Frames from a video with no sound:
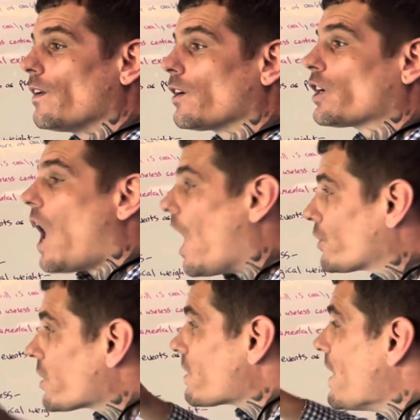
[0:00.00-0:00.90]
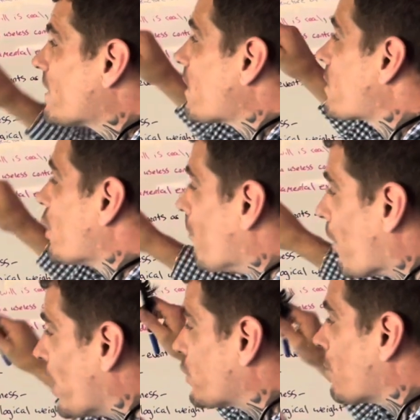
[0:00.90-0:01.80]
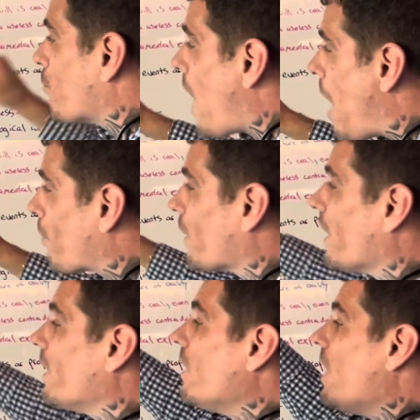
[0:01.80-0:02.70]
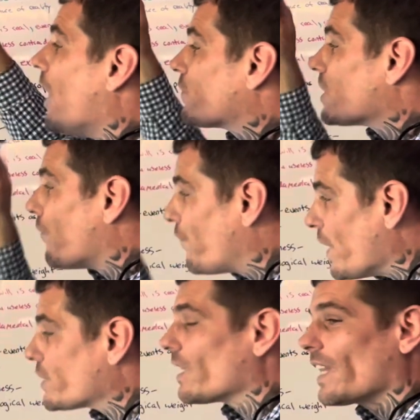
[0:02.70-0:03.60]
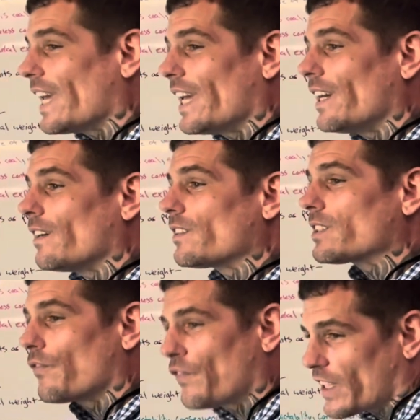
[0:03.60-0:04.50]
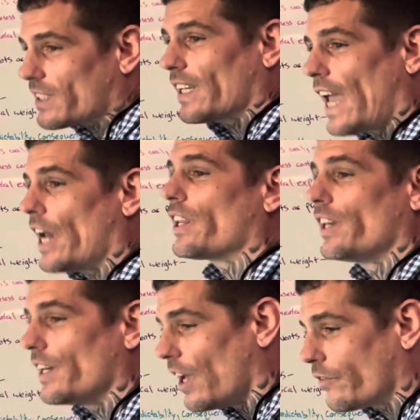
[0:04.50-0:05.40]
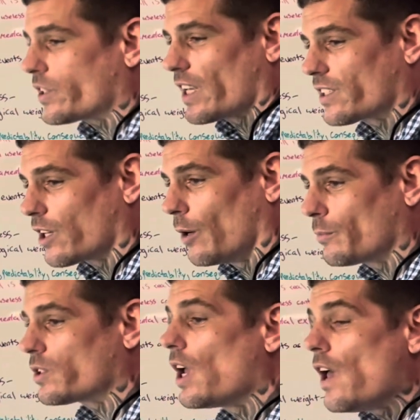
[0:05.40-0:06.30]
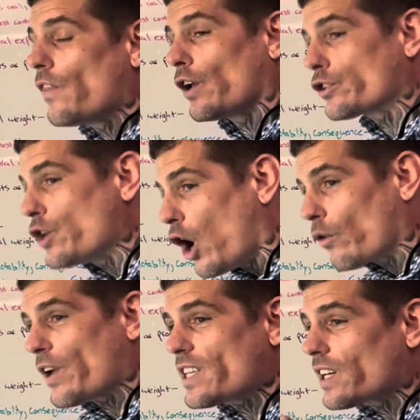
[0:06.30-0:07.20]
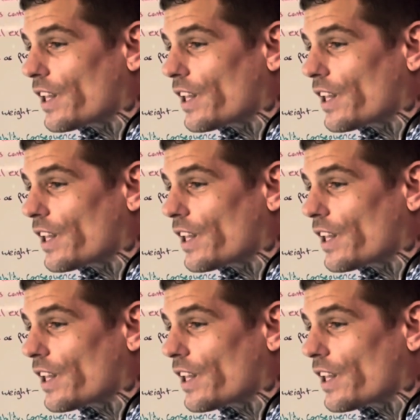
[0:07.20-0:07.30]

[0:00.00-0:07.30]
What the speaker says: Consciousness is an emergent property of sufficiently sophisticated enough systems. There's no reason to